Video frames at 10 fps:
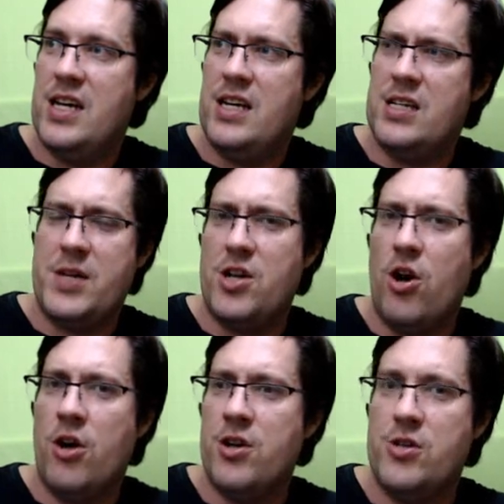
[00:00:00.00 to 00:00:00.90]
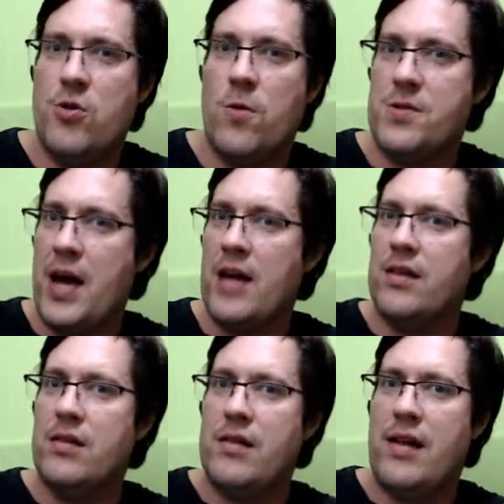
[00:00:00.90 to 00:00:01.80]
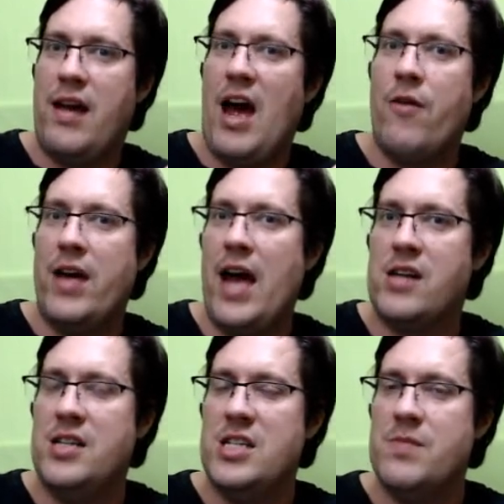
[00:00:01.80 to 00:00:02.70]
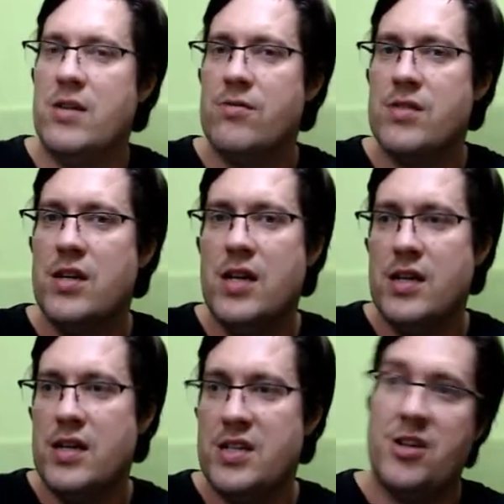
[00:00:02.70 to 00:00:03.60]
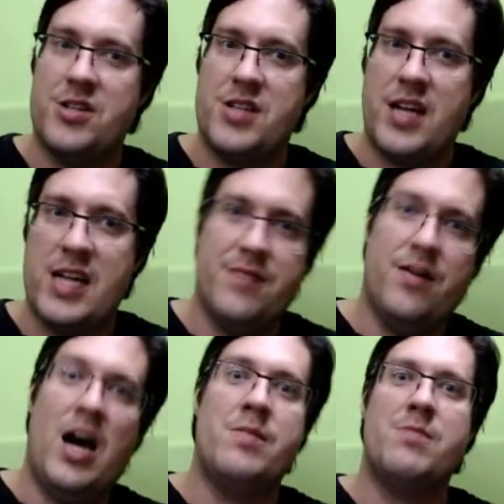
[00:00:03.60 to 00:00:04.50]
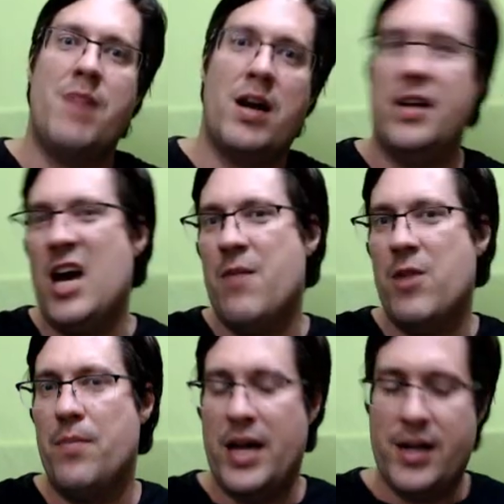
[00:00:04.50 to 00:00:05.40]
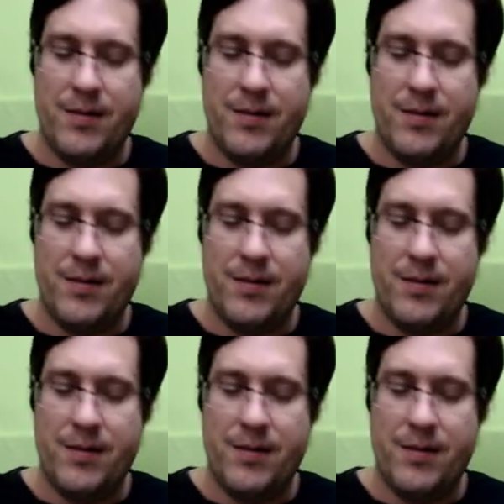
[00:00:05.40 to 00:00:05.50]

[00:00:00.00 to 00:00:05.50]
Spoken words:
especially Hondo talks about how he actually smuggles. It's not just a case of I'm a smuggler now, I'm on a planet.